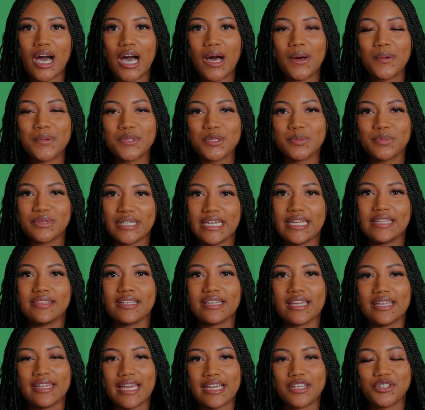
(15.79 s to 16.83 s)
I'll explain the
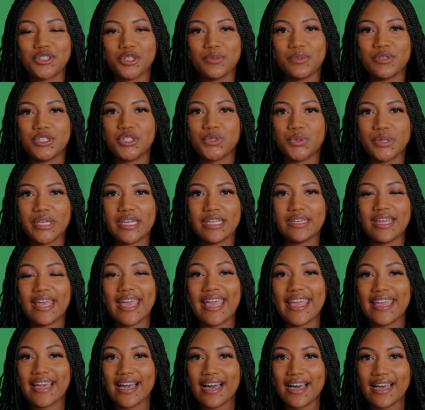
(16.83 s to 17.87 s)
connection between
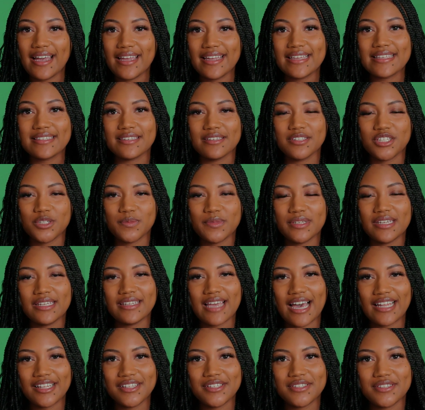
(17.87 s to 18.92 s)
AI and sentiment
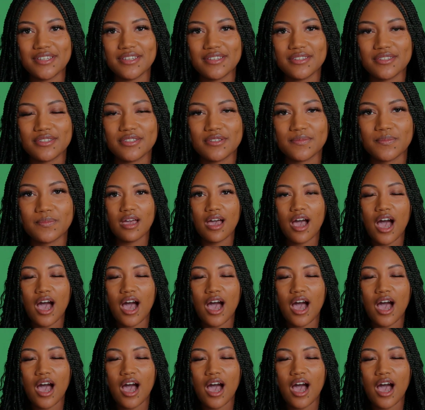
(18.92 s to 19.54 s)
analysis.